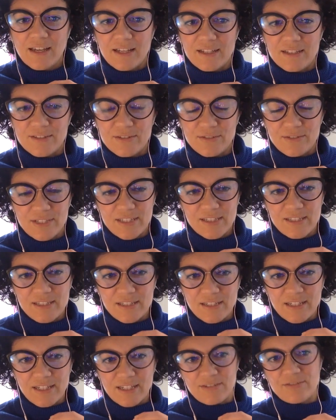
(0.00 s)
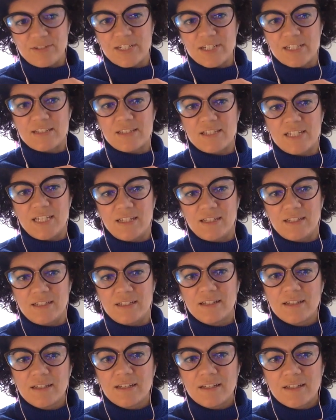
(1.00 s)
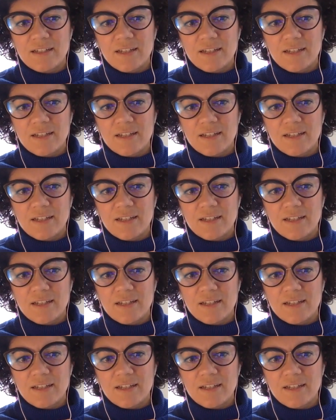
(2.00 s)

And so that's an interesting